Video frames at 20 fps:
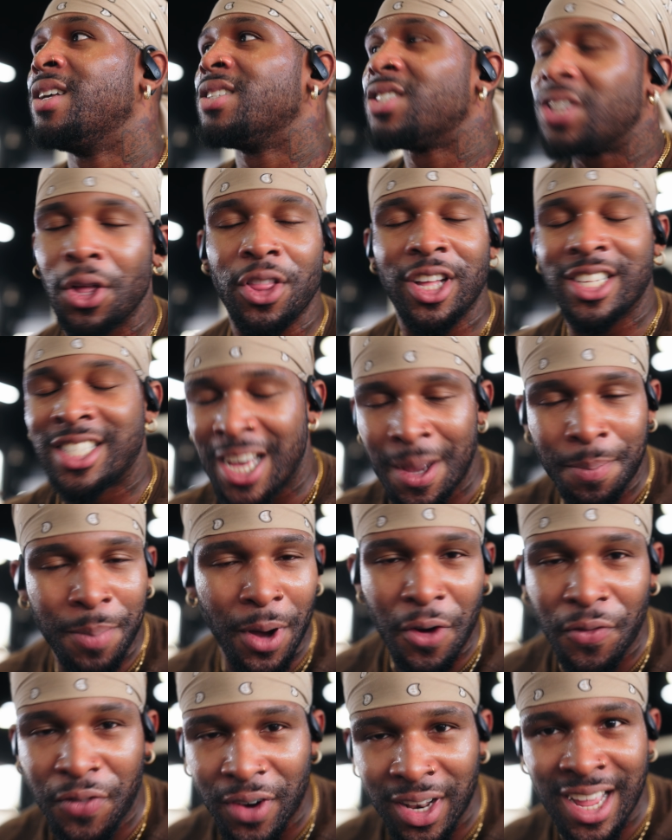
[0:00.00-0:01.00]
So the
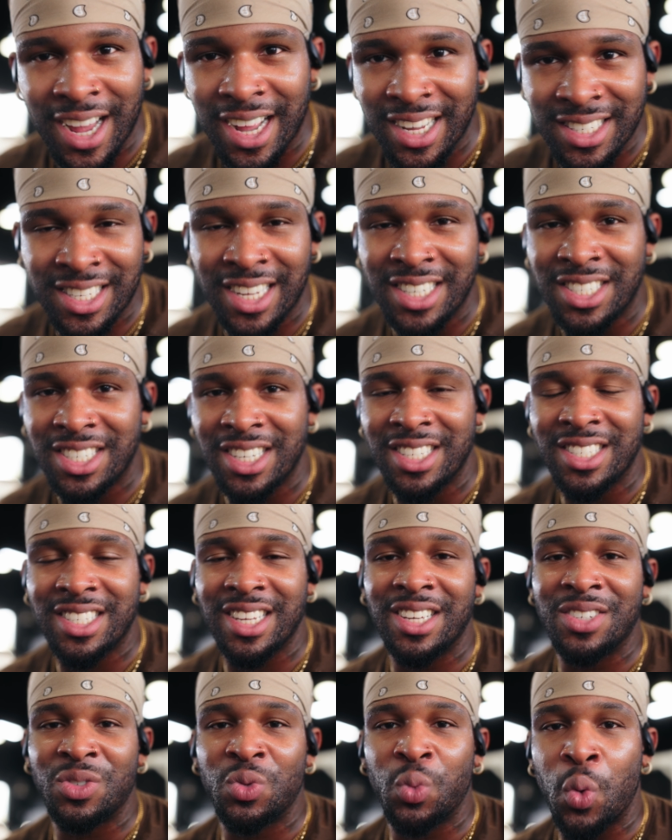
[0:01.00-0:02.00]
tempo for leg extensions
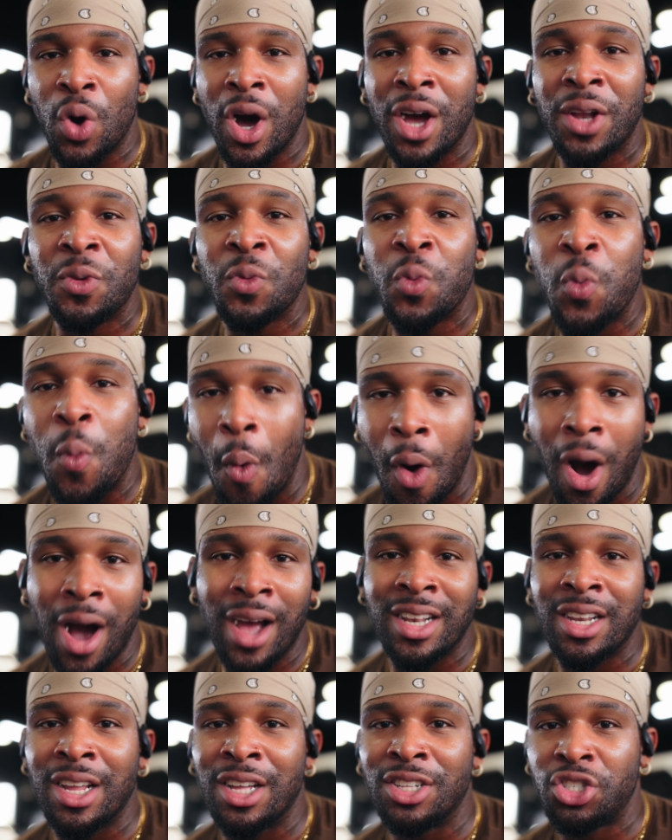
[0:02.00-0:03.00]
is 1,
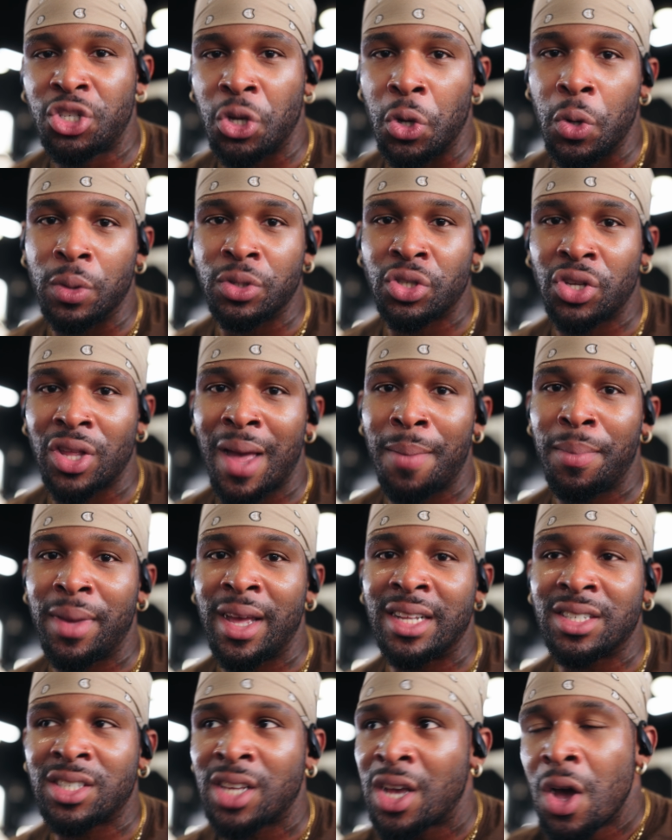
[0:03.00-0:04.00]
1, 2. So that
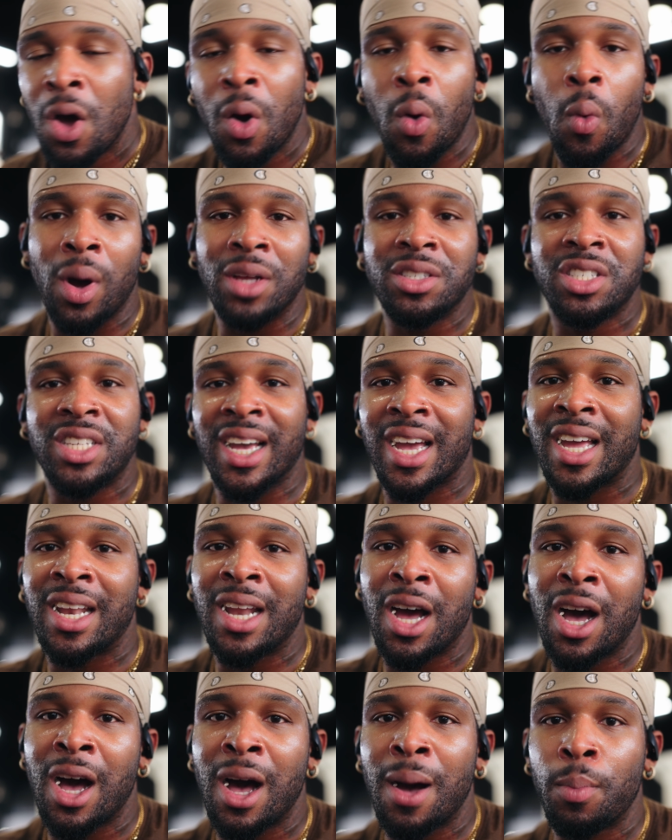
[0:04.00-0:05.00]
means 1 second
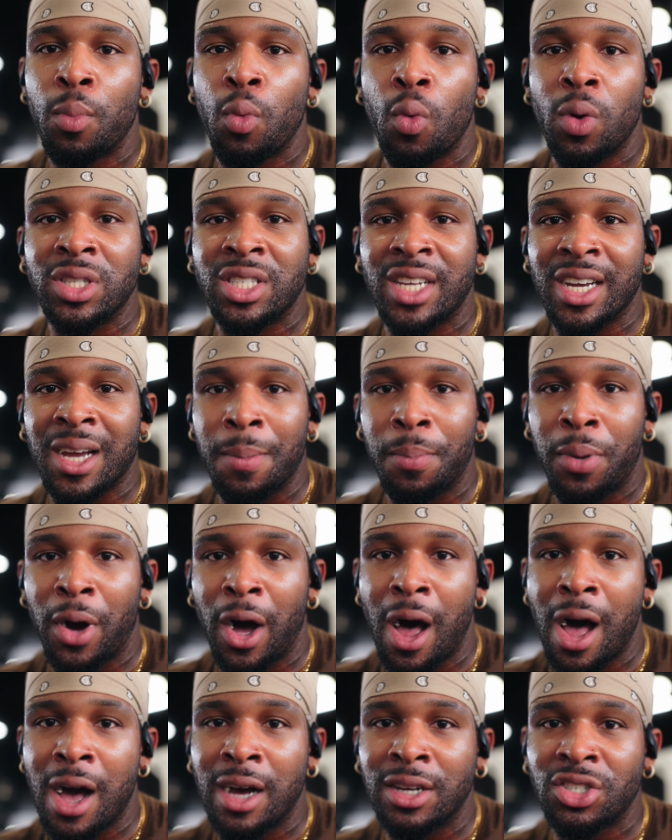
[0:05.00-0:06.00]
up, 1 second
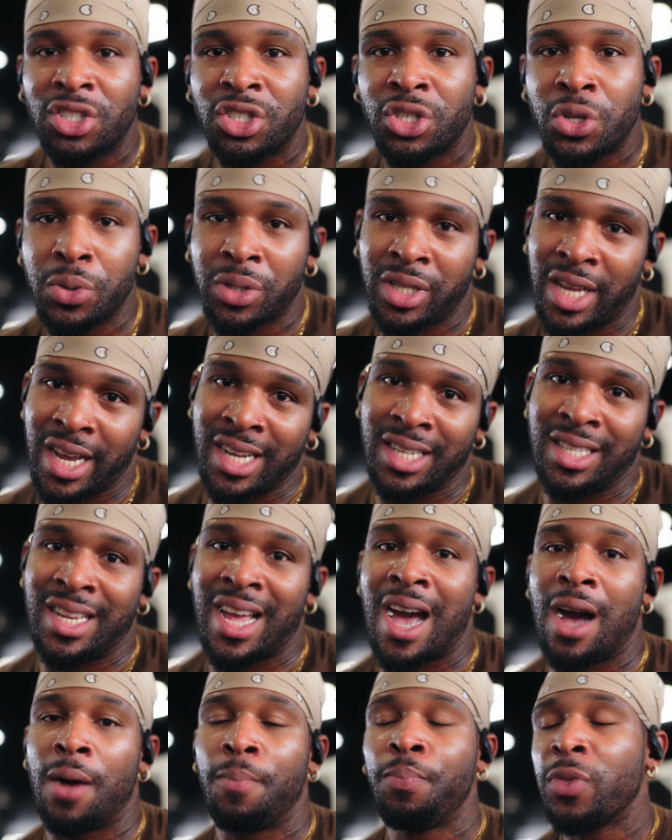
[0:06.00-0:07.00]
pause, 2 second
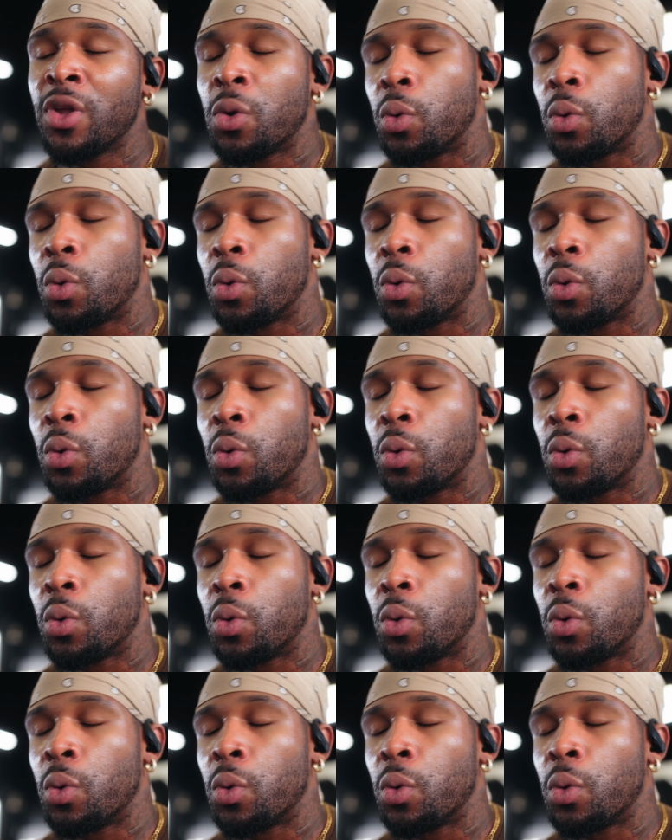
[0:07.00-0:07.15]
down.